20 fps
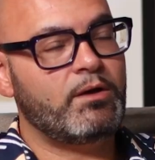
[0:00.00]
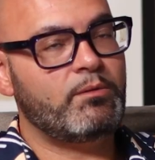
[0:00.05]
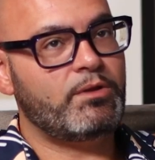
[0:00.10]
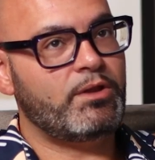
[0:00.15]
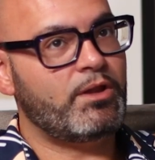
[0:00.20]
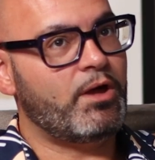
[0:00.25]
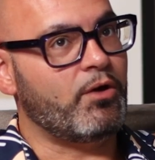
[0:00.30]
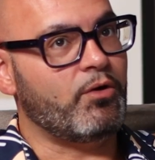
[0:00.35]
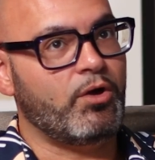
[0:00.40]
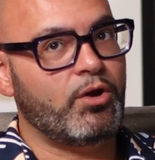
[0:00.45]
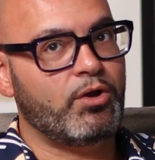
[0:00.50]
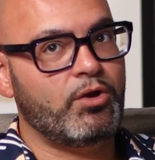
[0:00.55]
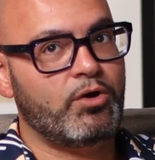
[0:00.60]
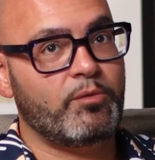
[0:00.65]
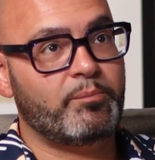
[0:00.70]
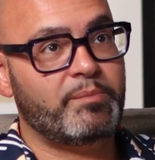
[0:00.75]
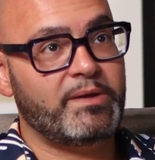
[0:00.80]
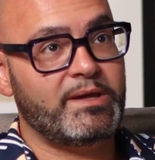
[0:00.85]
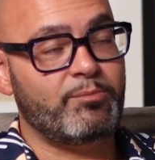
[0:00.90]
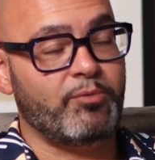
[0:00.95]
No, a lot
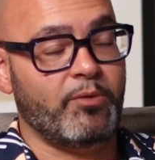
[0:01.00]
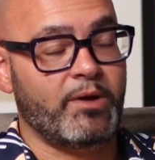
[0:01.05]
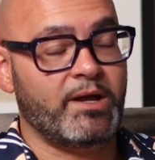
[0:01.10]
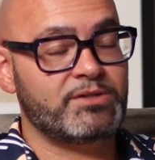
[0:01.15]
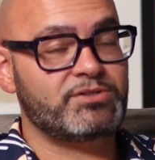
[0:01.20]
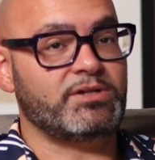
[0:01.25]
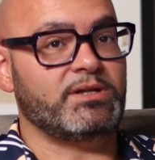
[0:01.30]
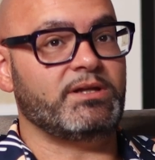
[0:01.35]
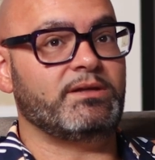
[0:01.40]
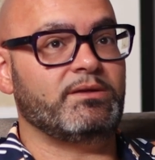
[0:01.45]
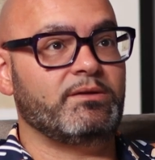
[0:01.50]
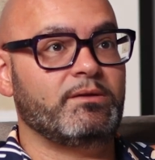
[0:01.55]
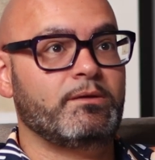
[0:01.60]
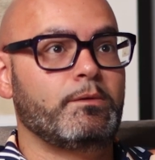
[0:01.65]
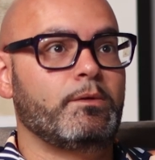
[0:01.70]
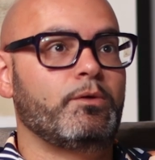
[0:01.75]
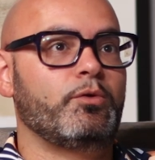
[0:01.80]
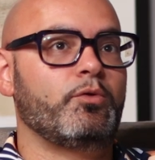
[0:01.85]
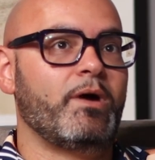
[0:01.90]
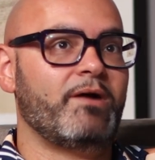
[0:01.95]
of people, actually,
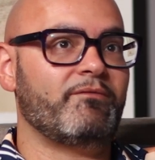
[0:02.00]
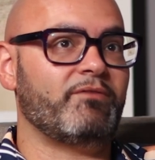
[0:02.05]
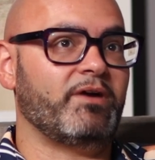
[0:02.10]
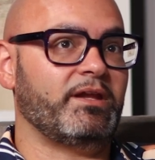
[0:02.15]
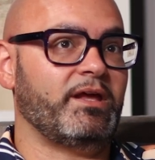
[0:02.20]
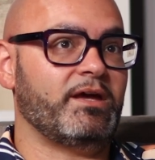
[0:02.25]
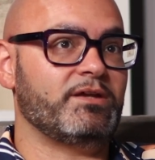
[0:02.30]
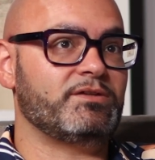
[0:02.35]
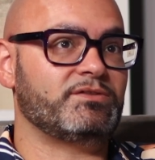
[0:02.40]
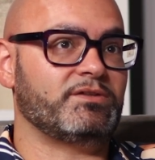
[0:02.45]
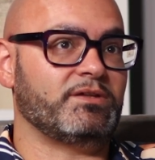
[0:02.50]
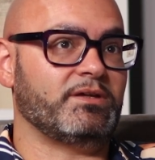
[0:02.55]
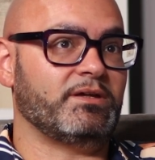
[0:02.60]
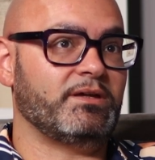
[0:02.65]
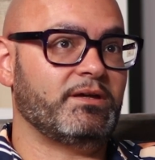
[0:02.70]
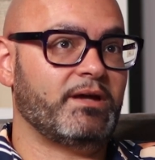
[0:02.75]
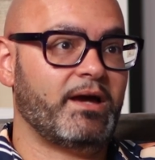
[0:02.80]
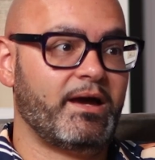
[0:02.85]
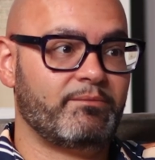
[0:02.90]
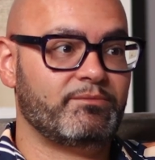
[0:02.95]
who have
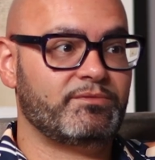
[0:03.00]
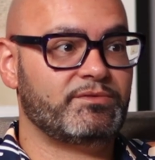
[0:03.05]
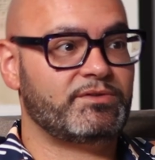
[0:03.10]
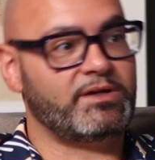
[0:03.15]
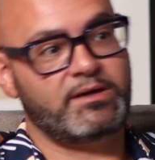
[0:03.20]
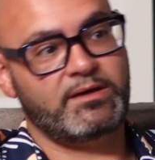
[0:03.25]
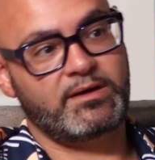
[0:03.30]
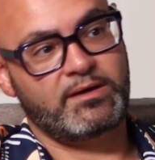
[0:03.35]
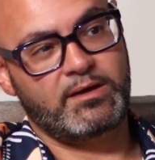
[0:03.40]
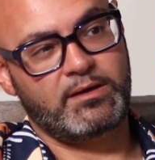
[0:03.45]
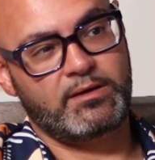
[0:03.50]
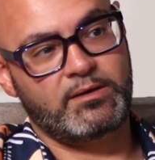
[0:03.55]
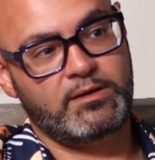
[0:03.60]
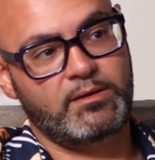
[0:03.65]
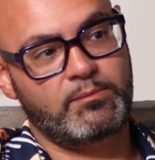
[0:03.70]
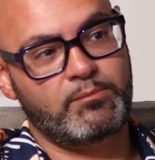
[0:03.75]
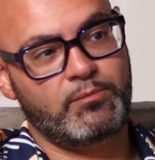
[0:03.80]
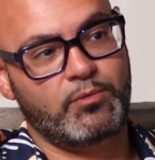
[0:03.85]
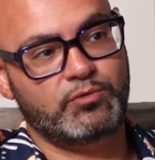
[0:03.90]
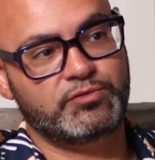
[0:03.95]
ADHD happen to
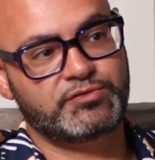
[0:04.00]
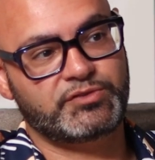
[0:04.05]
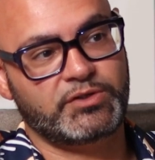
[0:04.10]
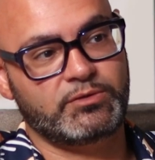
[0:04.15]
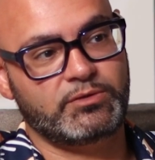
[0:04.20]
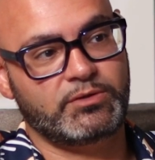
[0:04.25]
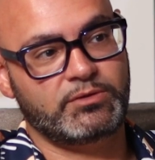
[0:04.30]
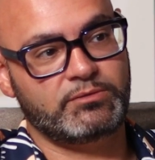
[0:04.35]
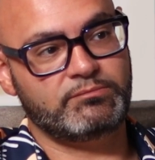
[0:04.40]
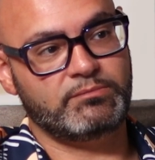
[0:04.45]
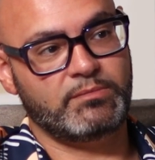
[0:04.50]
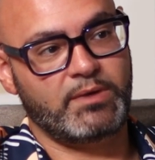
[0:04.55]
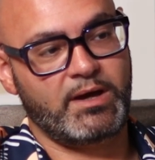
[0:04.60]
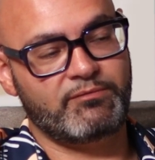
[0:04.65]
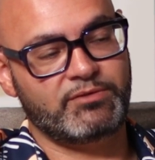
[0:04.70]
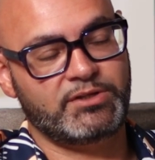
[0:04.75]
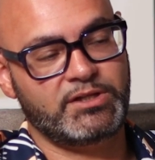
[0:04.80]
also have